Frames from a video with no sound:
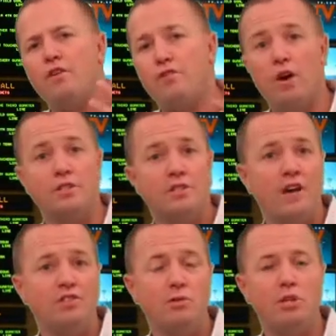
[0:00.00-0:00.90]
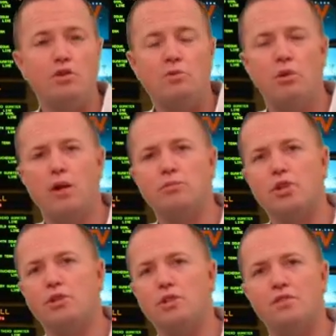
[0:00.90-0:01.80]
Falcons have some injury problems
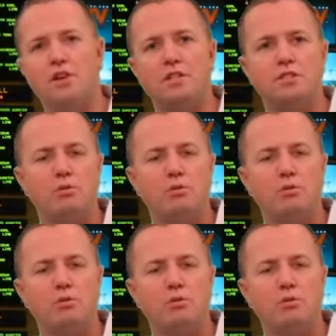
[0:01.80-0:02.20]
on defense.